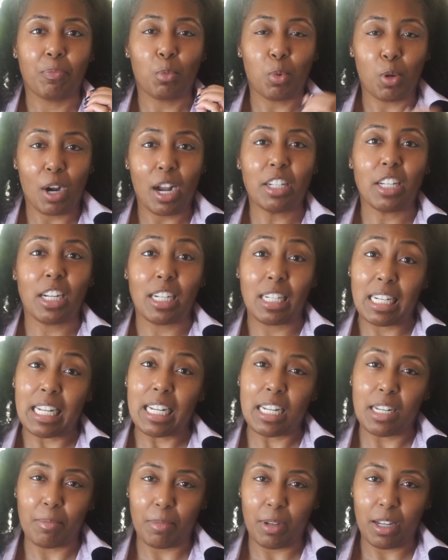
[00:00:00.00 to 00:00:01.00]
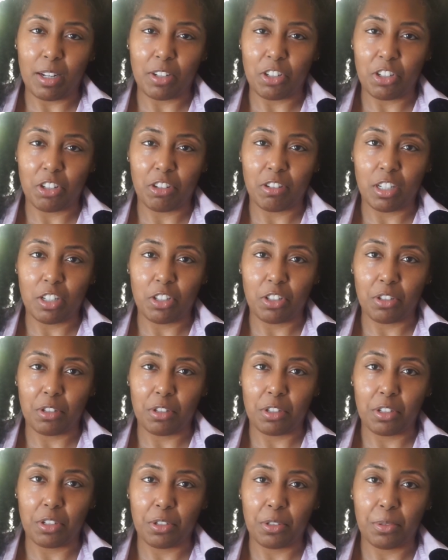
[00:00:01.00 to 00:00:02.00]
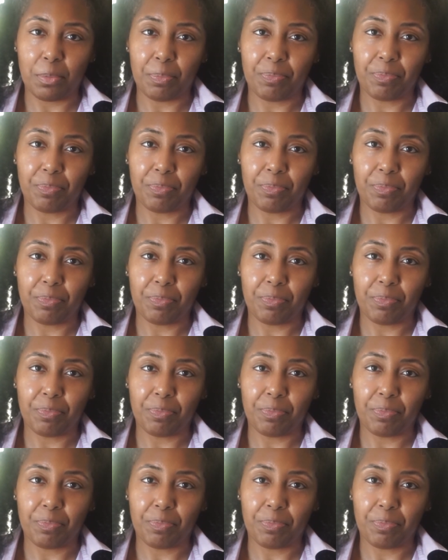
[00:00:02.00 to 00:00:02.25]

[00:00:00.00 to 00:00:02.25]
project team manager needs you to do.